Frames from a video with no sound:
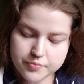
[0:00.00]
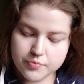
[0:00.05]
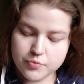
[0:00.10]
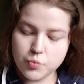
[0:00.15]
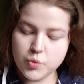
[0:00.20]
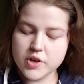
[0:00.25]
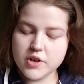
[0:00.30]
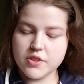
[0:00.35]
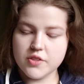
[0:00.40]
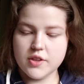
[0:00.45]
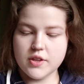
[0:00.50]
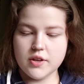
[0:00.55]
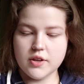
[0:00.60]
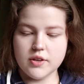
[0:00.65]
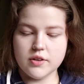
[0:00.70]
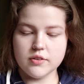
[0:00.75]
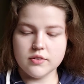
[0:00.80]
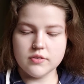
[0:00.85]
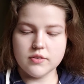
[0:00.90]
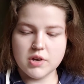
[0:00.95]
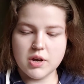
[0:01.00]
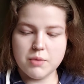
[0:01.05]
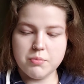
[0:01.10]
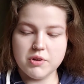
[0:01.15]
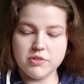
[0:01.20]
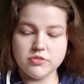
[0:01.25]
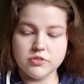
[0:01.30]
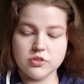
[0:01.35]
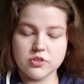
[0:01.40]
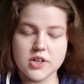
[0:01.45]
One thing
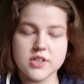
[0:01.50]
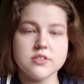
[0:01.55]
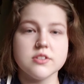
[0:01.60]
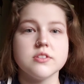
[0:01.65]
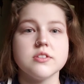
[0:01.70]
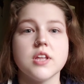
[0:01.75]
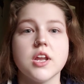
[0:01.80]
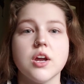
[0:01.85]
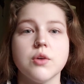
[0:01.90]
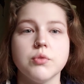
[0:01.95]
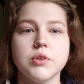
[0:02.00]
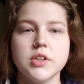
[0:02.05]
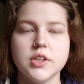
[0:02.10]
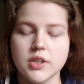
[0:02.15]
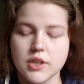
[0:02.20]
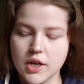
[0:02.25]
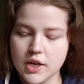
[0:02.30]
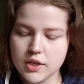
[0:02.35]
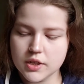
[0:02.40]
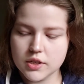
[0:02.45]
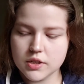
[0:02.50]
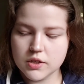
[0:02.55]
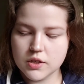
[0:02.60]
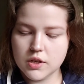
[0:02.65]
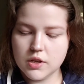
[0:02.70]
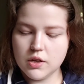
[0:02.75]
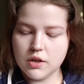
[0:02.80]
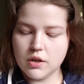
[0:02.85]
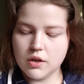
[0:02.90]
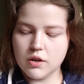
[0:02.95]
about Florasis that I really like,
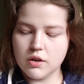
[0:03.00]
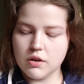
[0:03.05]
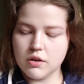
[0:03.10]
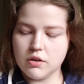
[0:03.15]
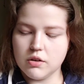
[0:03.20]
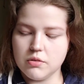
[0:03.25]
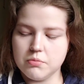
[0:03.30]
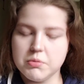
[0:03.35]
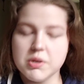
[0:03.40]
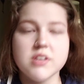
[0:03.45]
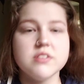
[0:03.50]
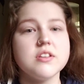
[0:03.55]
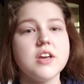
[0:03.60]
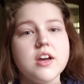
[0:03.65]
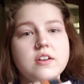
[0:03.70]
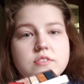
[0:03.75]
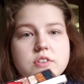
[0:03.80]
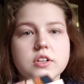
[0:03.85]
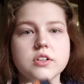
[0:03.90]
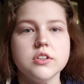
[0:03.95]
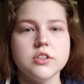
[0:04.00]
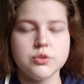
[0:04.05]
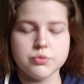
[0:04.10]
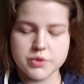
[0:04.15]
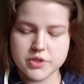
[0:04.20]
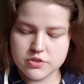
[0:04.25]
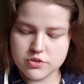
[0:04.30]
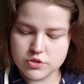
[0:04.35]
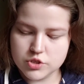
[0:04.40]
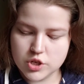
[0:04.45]
because I have done a little
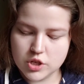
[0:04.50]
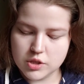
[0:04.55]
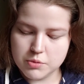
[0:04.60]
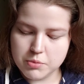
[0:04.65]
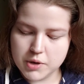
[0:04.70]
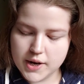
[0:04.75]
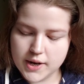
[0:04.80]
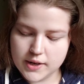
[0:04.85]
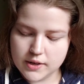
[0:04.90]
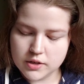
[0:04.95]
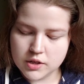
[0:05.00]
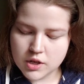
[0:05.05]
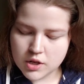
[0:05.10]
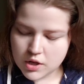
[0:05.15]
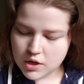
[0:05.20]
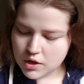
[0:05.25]
research on the brand,